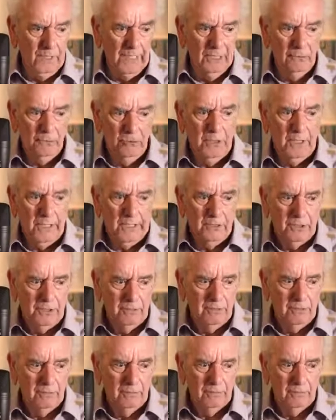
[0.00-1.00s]

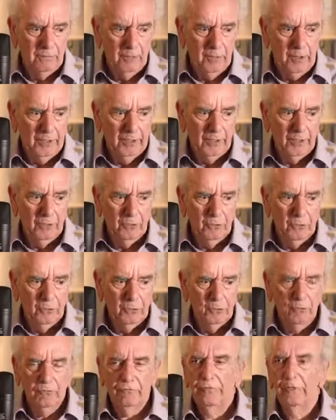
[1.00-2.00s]
educated American
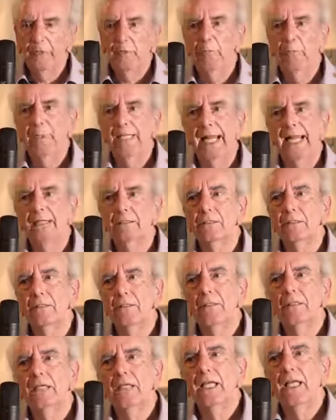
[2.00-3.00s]
called Phil Platt,